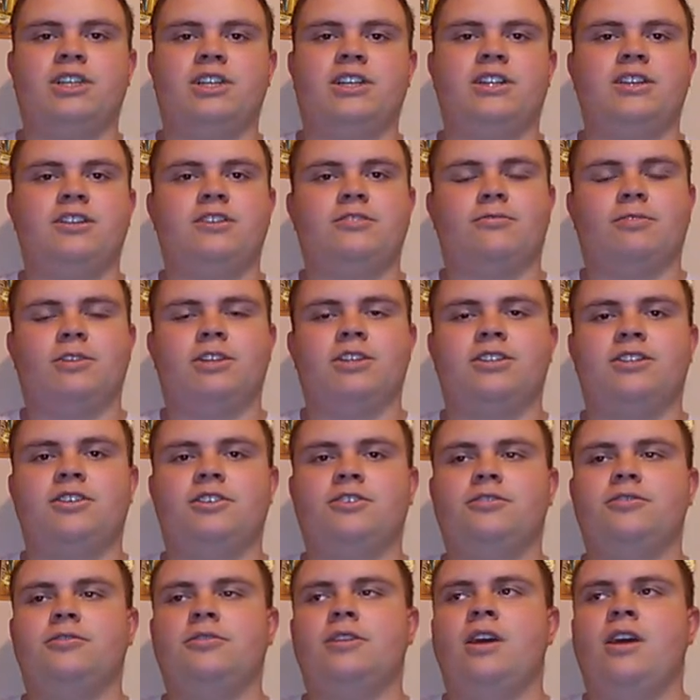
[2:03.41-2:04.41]

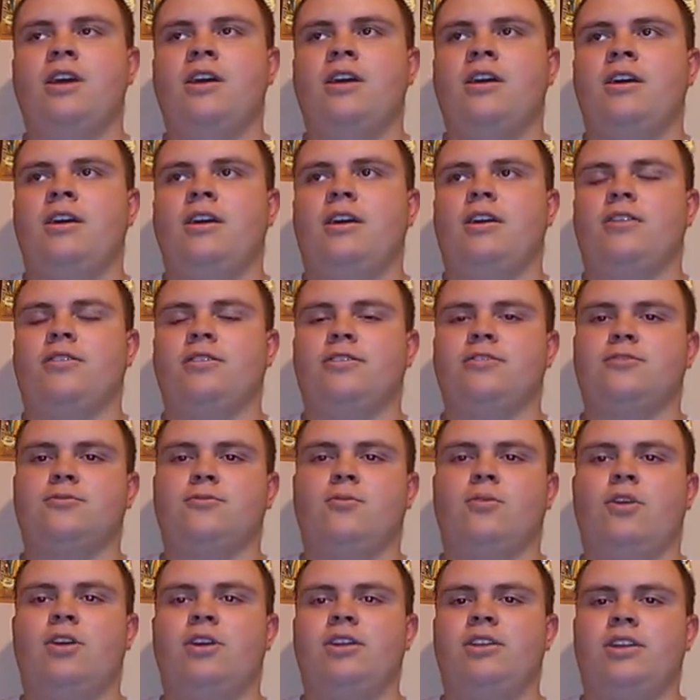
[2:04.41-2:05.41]
DD22. There's
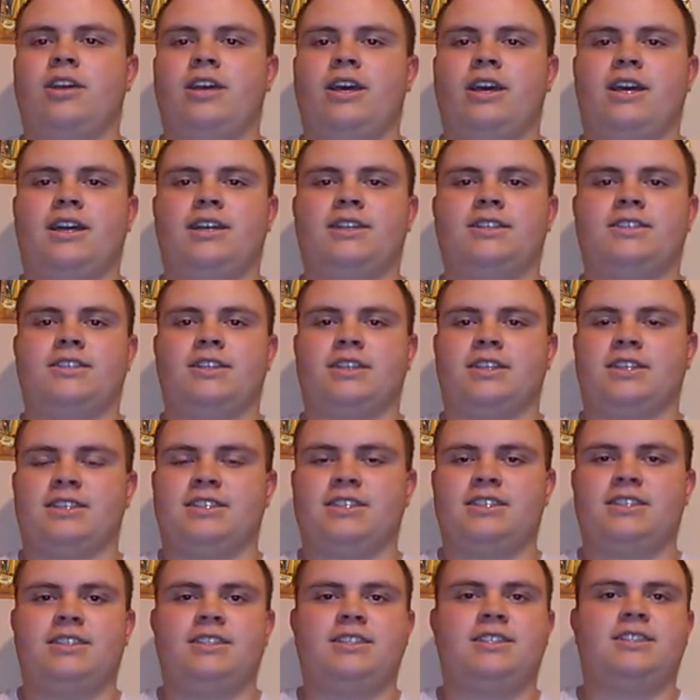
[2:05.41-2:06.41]
one that has like a
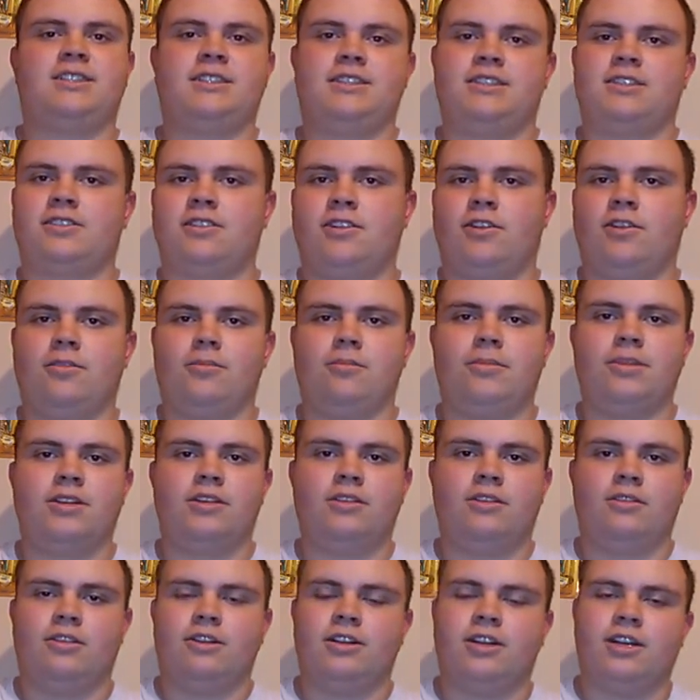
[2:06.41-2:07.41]
6-inch long
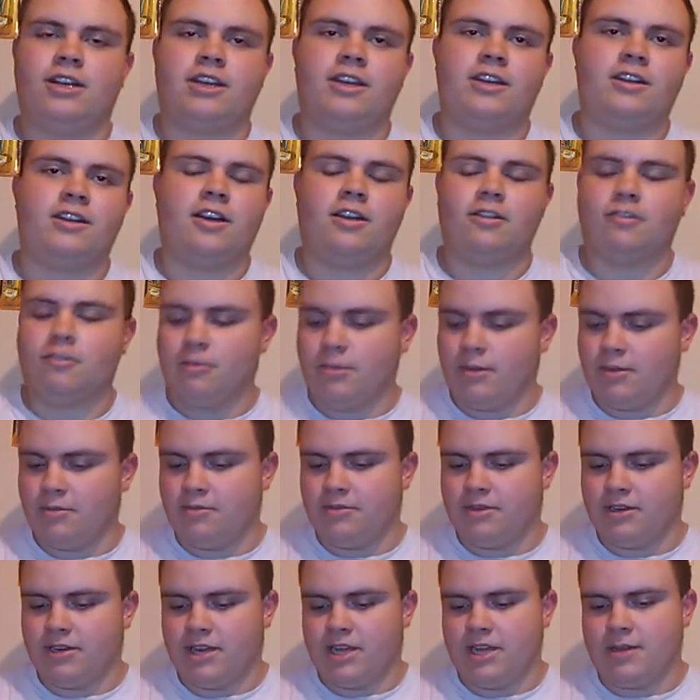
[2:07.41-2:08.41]
bill on it. I cannot
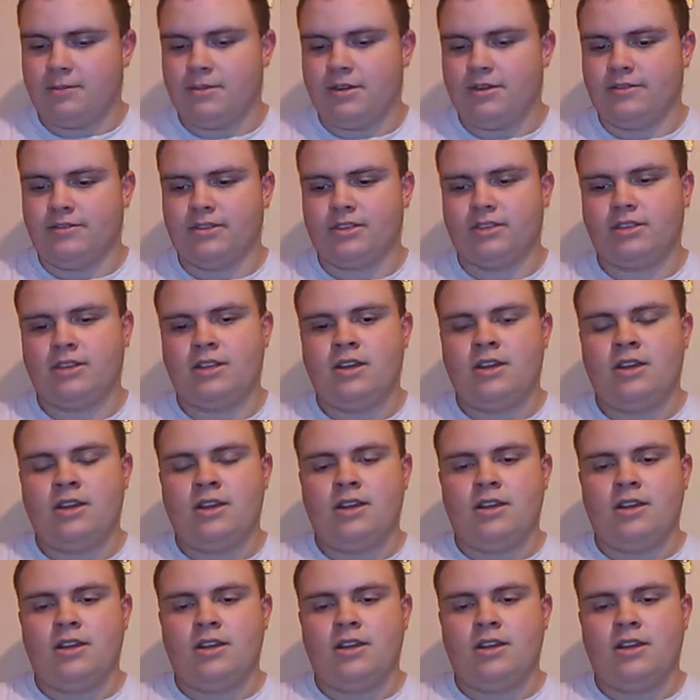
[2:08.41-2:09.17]
remember the name of it.